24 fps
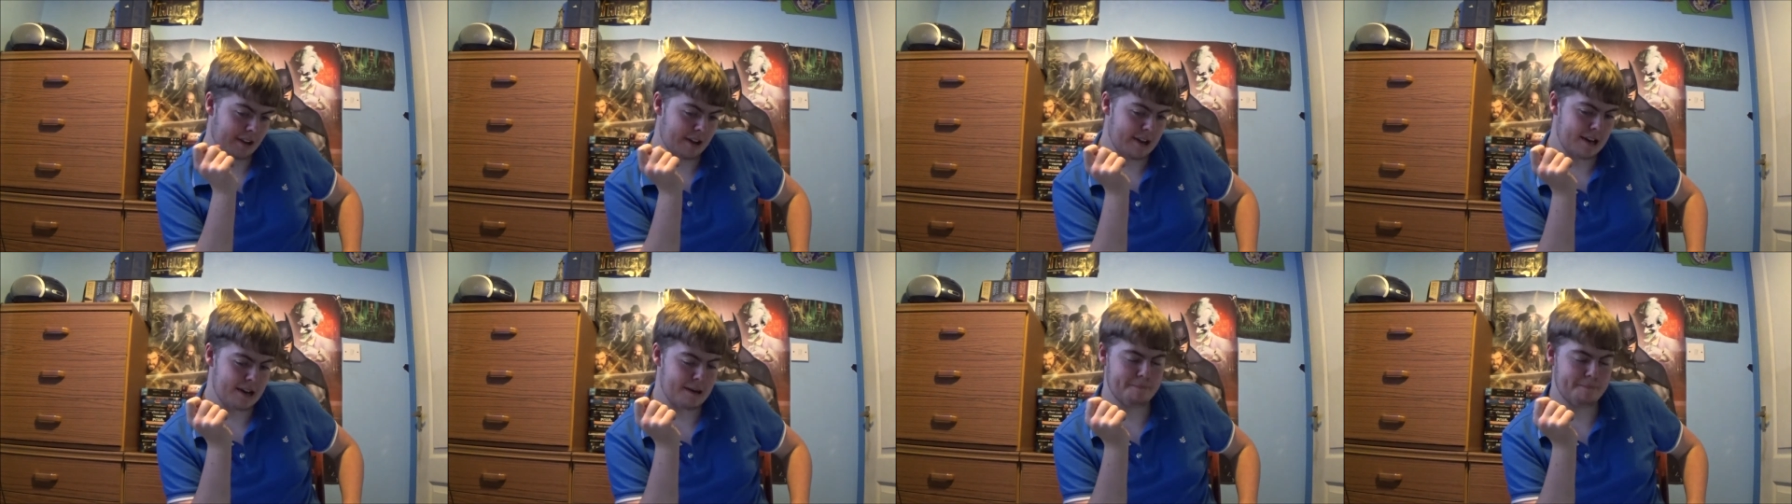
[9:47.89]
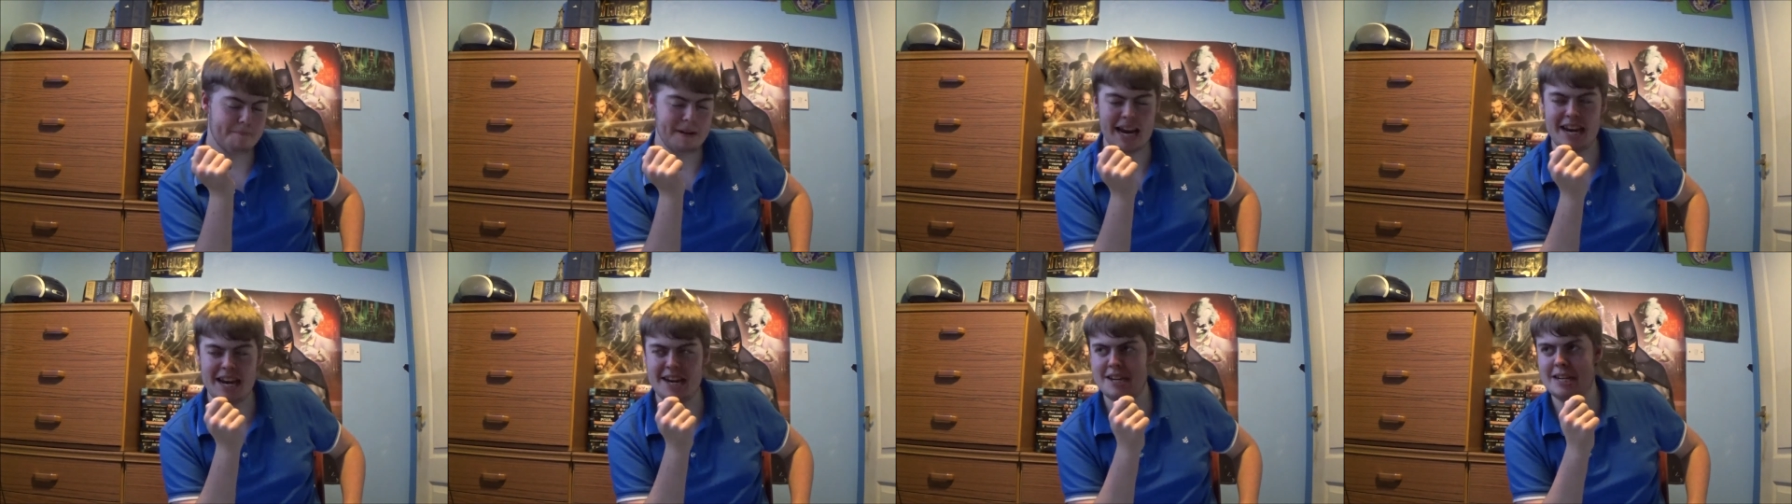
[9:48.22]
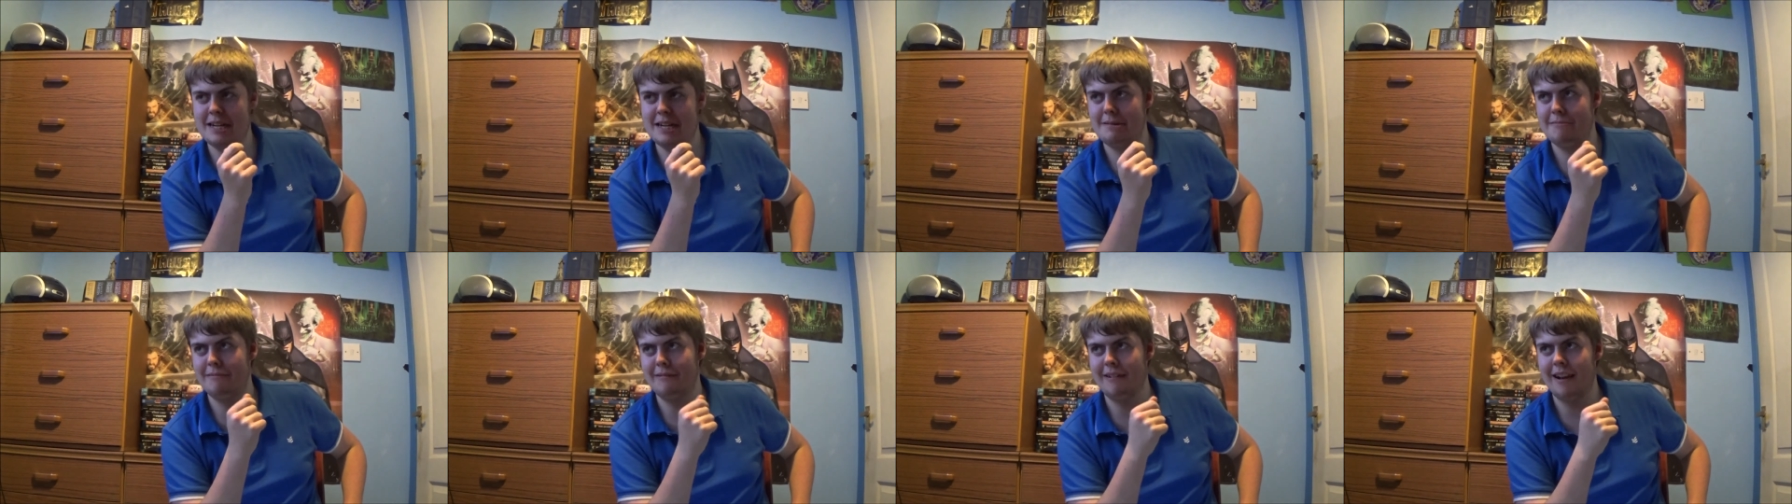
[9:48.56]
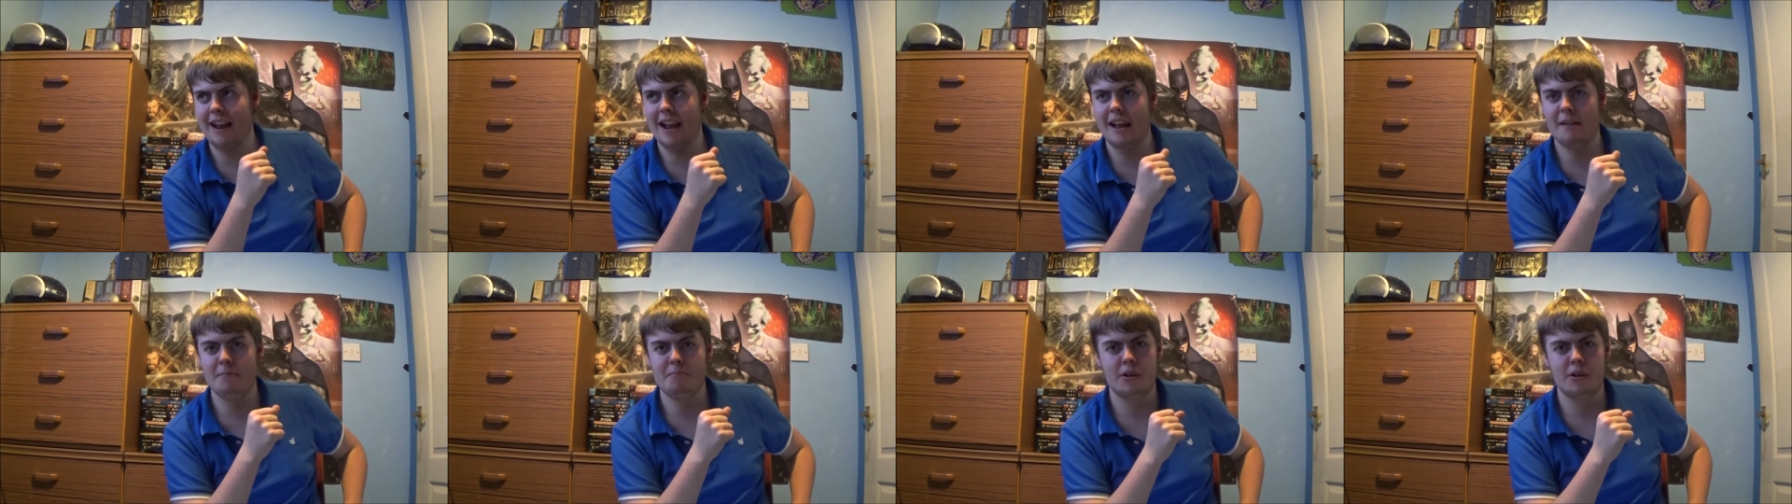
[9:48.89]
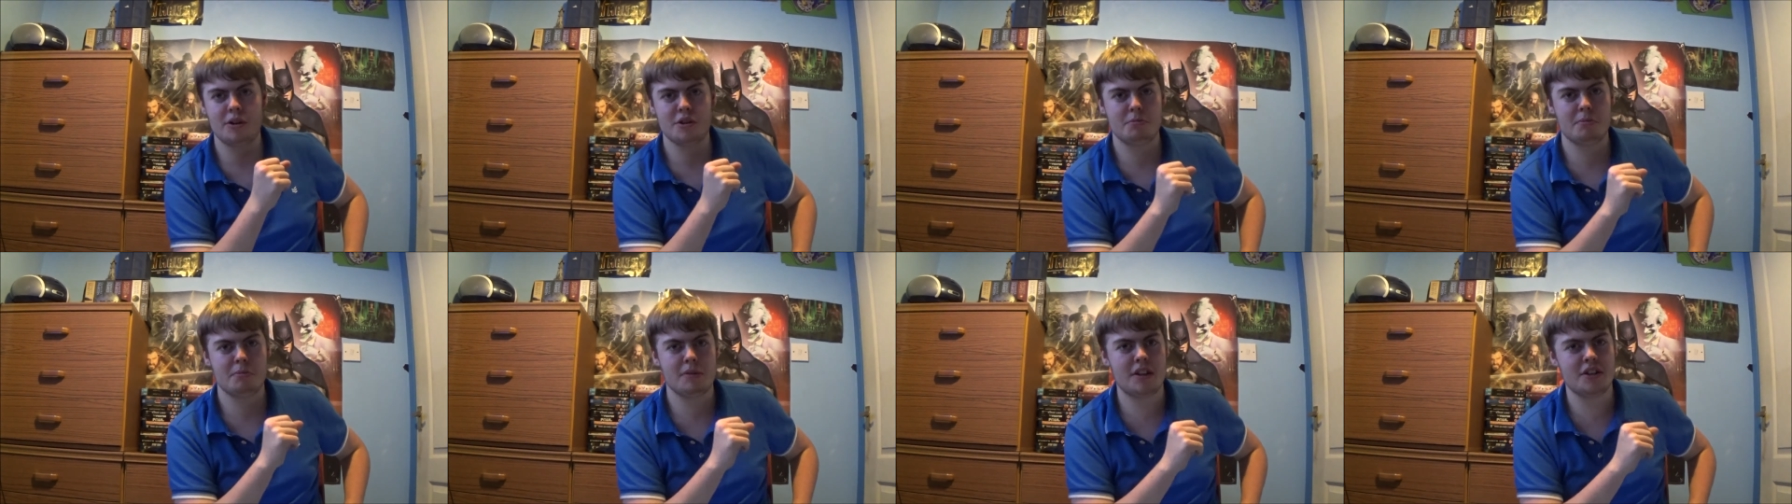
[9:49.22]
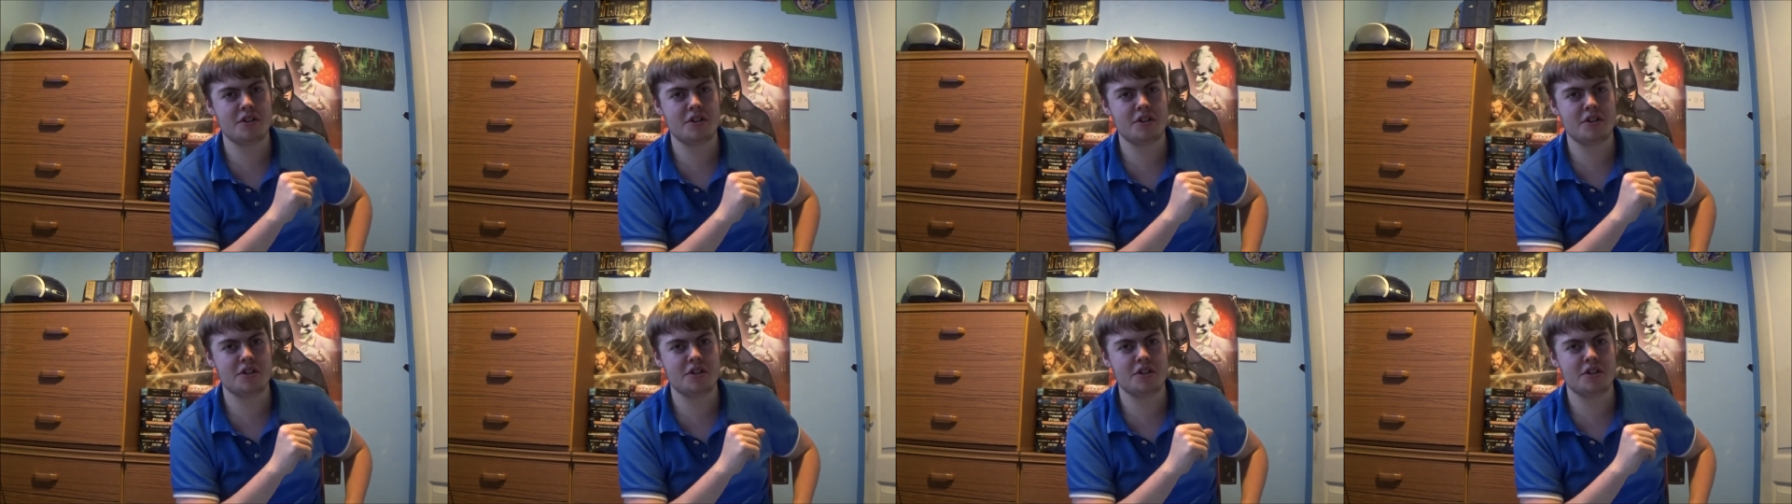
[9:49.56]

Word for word: in the best way possible.